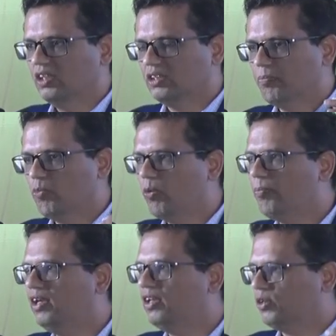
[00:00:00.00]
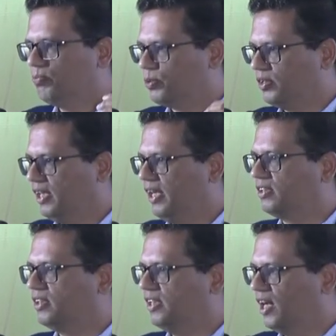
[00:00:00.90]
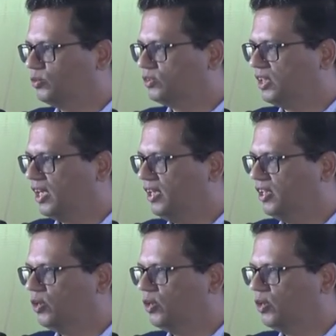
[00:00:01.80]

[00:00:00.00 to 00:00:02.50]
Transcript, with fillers: the moment you protect the downside,